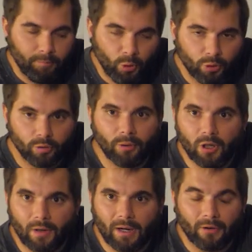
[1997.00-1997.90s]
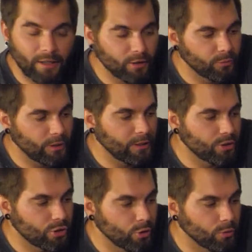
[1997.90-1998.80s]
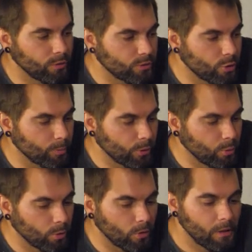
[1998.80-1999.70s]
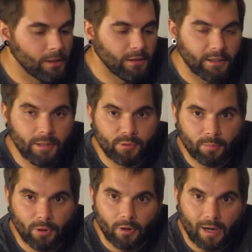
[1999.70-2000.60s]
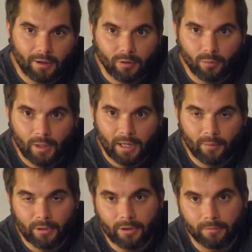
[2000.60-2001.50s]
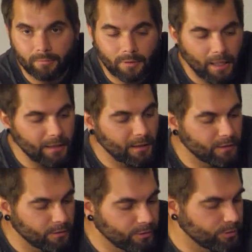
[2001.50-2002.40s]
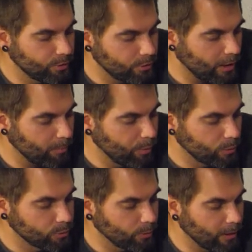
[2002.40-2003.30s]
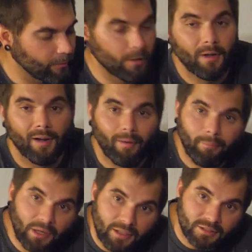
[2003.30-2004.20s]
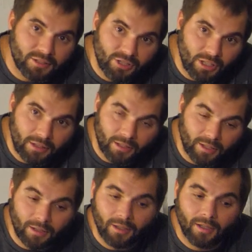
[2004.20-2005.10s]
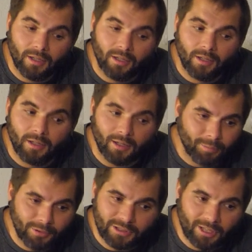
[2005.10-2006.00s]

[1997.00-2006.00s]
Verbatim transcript: pull your bow out and you're ready to shoot. Super cool, keeps your bow out of your way when you're hiking, you're using your trekking poles, whatever. But here's the shitty thing, Everly